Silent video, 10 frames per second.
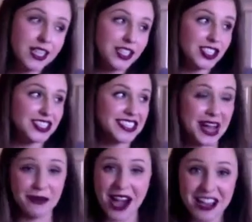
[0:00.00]
She's
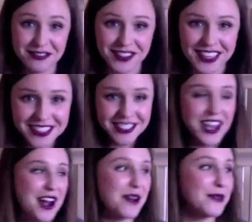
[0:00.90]
got wide feet,
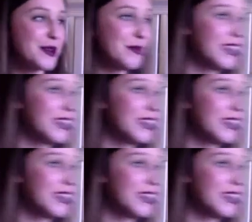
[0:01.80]
so we